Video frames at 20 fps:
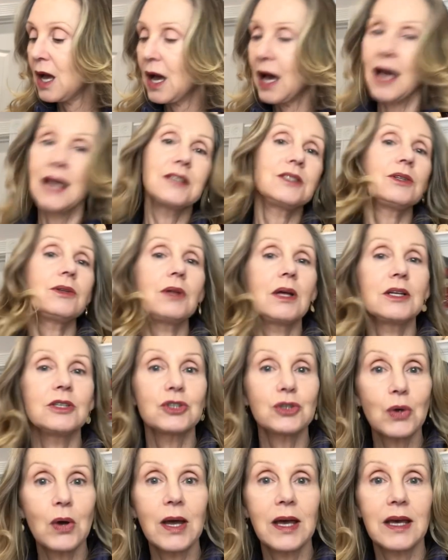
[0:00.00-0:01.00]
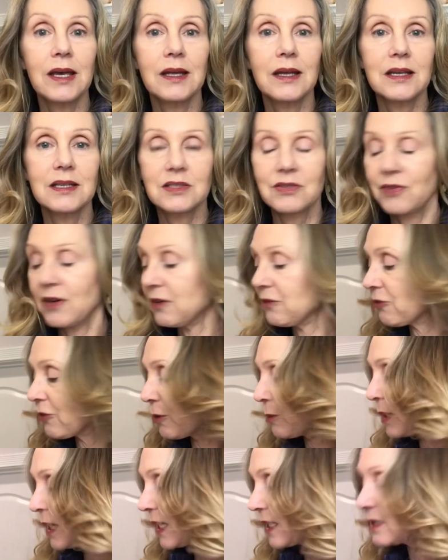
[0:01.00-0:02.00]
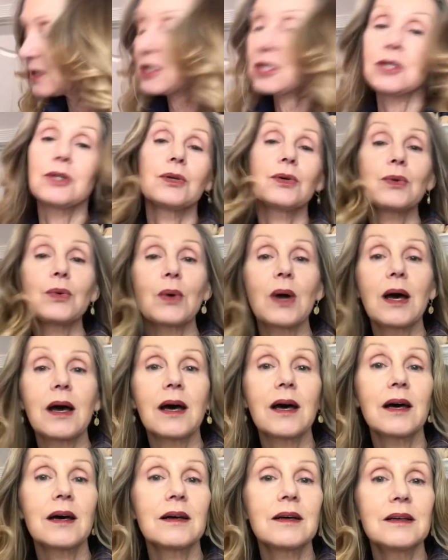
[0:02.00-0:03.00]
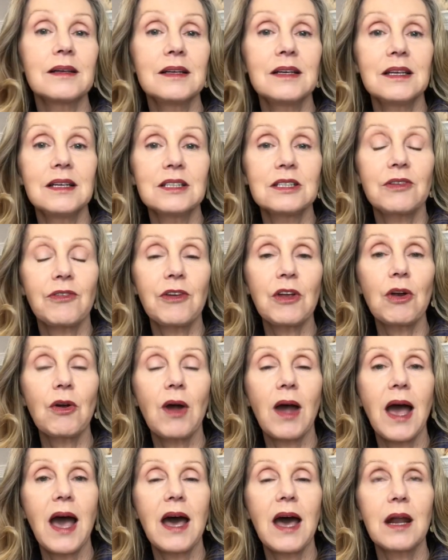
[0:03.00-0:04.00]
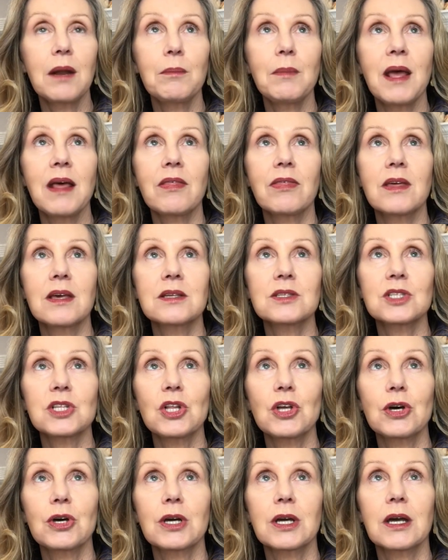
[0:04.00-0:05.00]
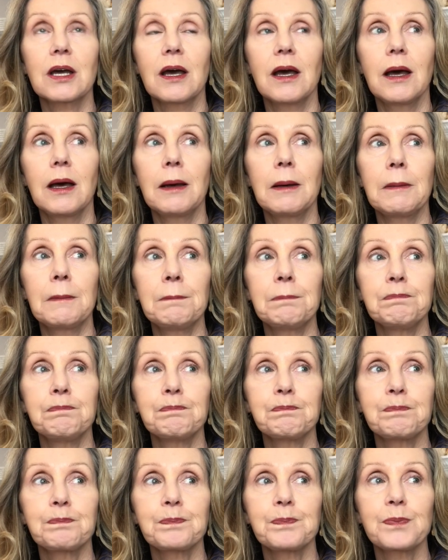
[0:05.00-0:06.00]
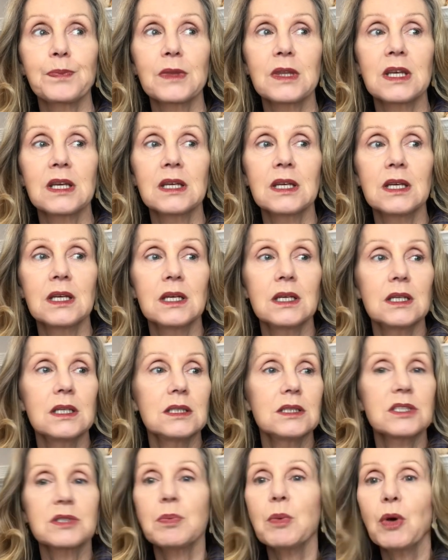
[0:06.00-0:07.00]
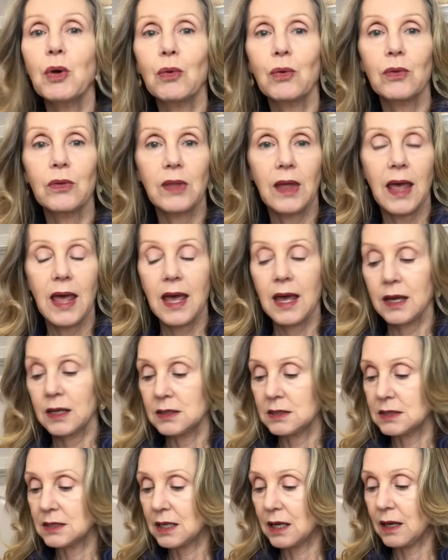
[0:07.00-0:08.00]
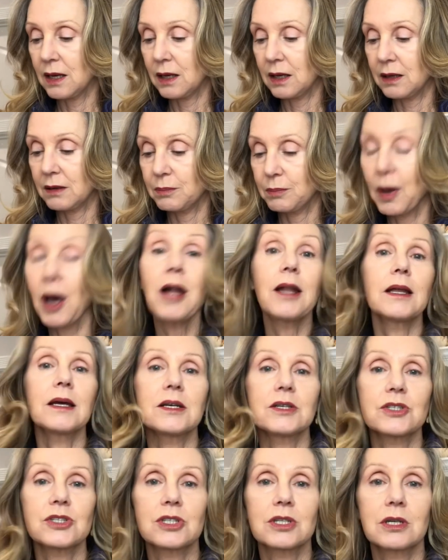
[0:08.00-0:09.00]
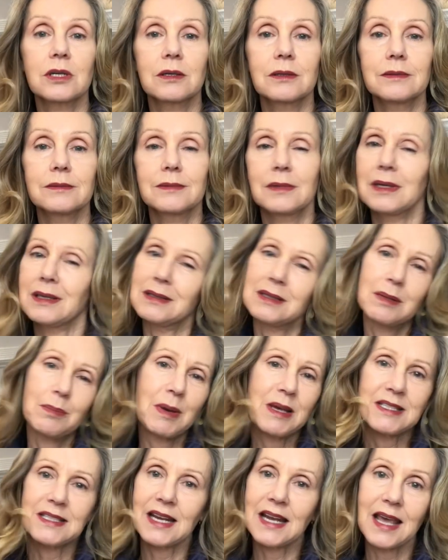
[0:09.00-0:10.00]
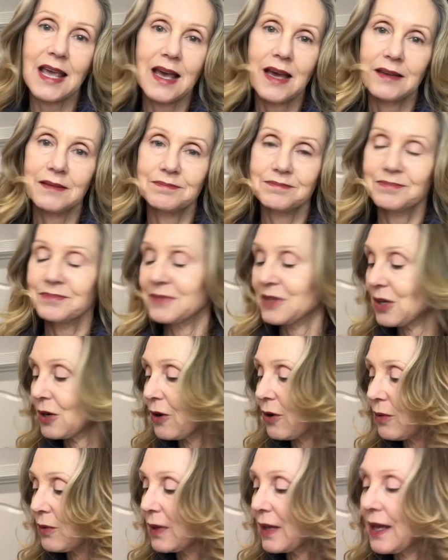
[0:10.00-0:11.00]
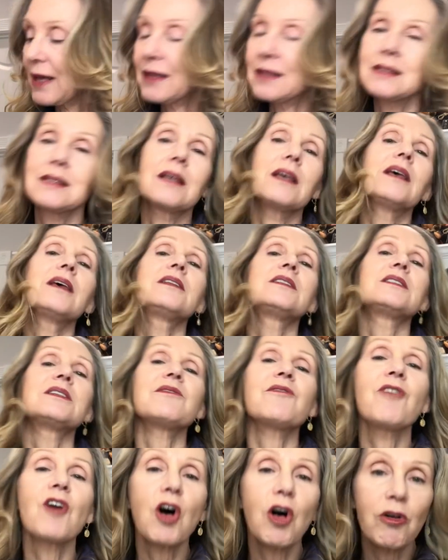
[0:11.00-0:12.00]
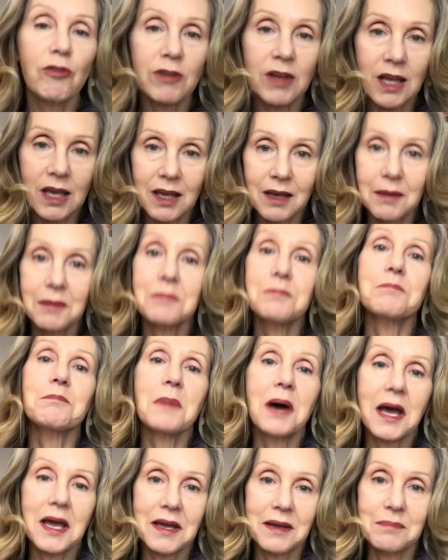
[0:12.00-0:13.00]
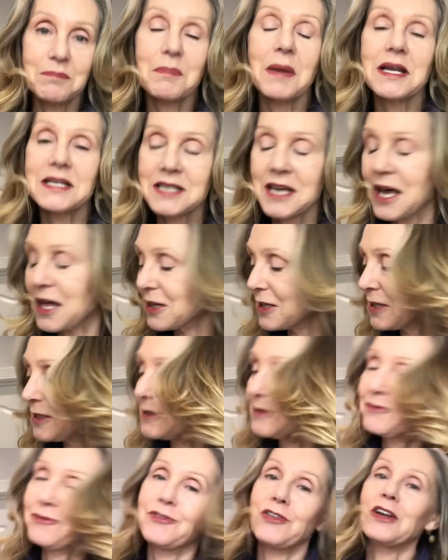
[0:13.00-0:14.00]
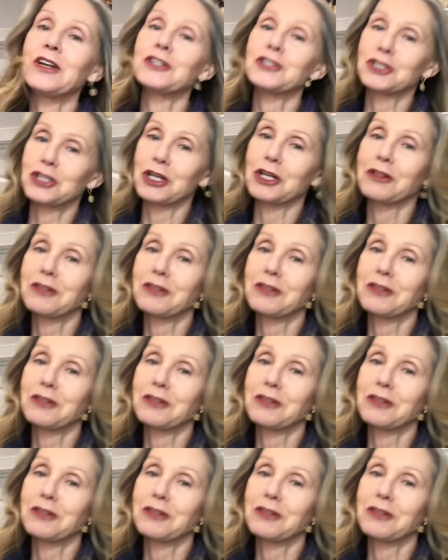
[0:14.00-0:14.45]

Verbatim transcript: i do enjoy it it's fun for me to uh, to figure out how to make things look um, smooth and uh, polished the best I can. You know, it's it's evolving. My my talent finishing